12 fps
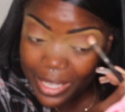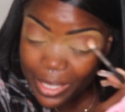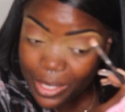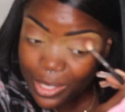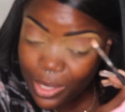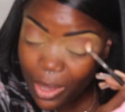
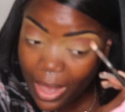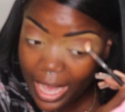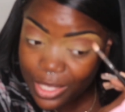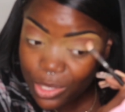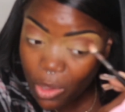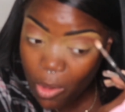So
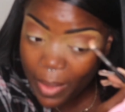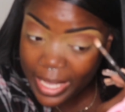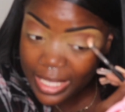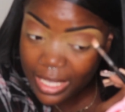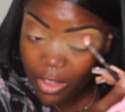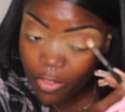I told
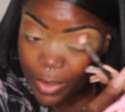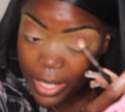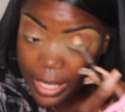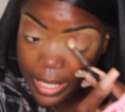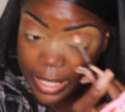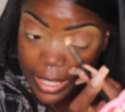myself,
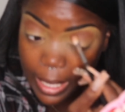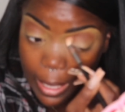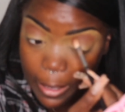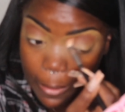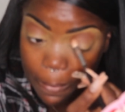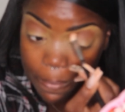because
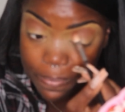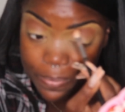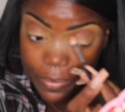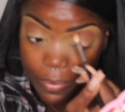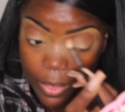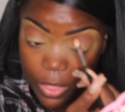
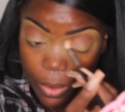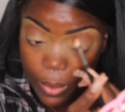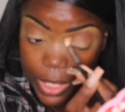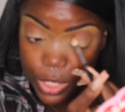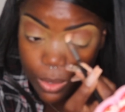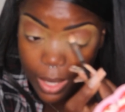the
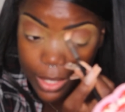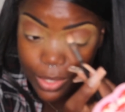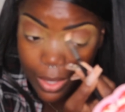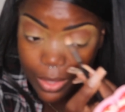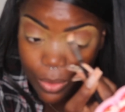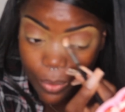restaurant
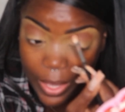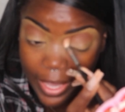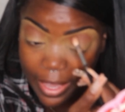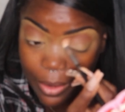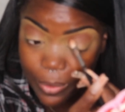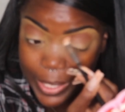during the week,
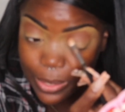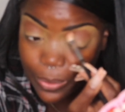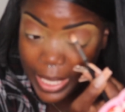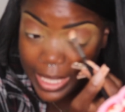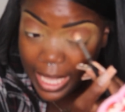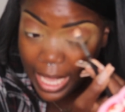and it was a
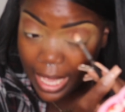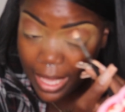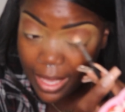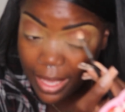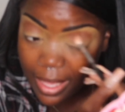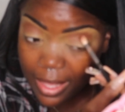weekday,
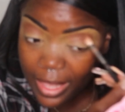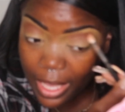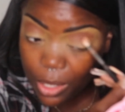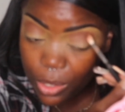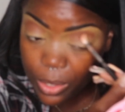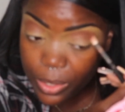they
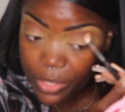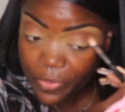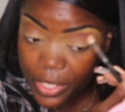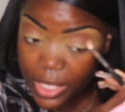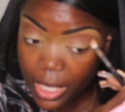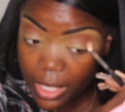closed for
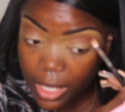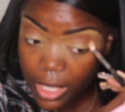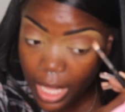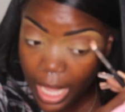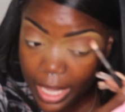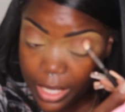10
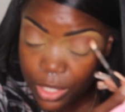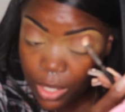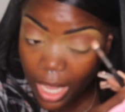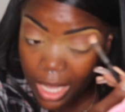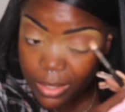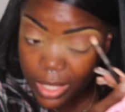o'clock. So
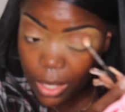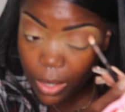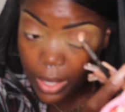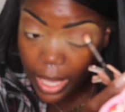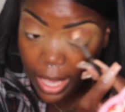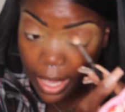I was like,
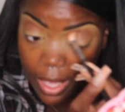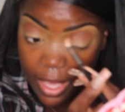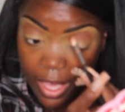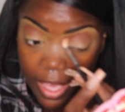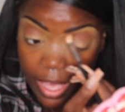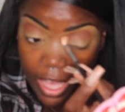okay,
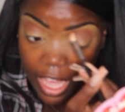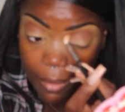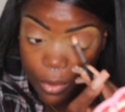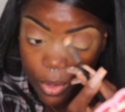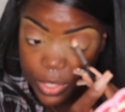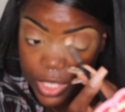I'm
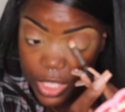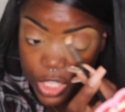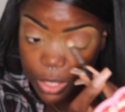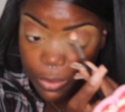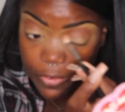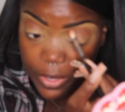gonna go to the
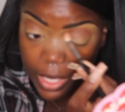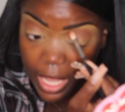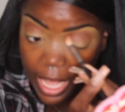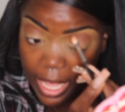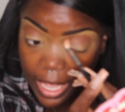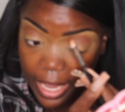gym for
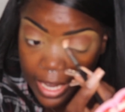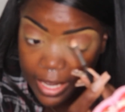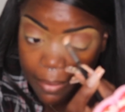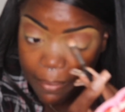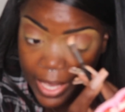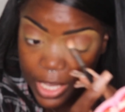9,
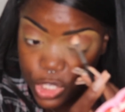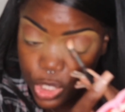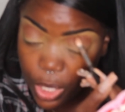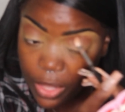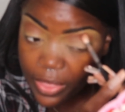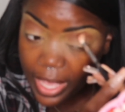make
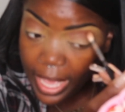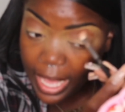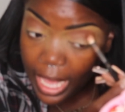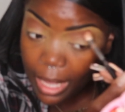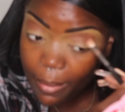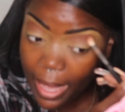sure that
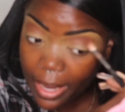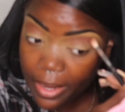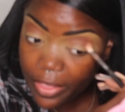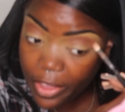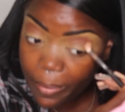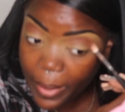I'm out of
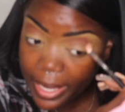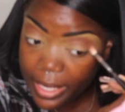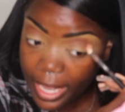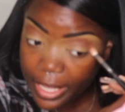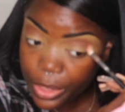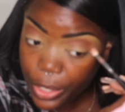there by
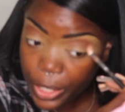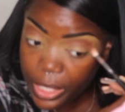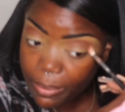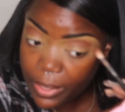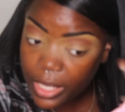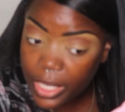9:30,
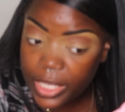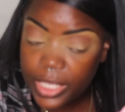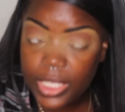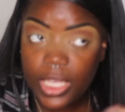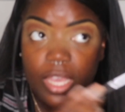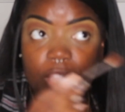
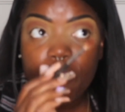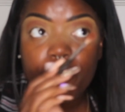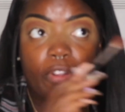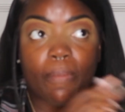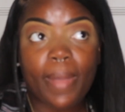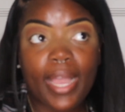because
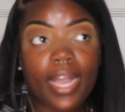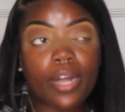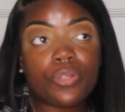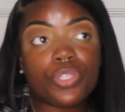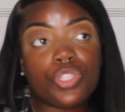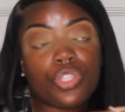from my
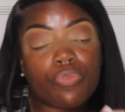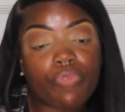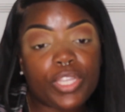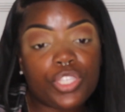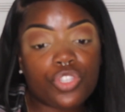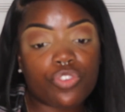house to the
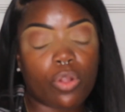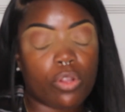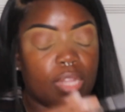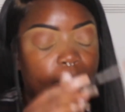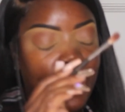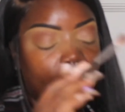restaurant, or
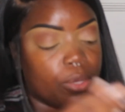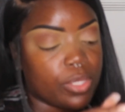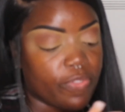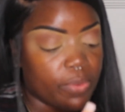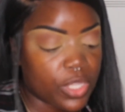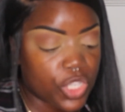not my house,
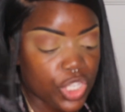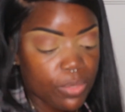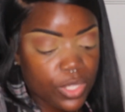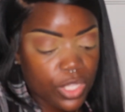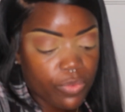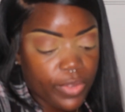from the gym
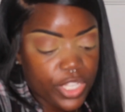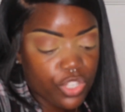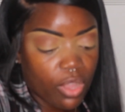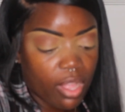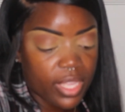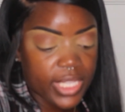to the
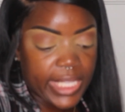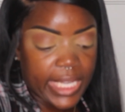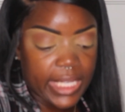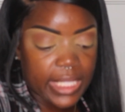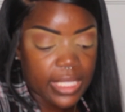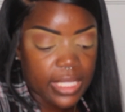restaurant is like a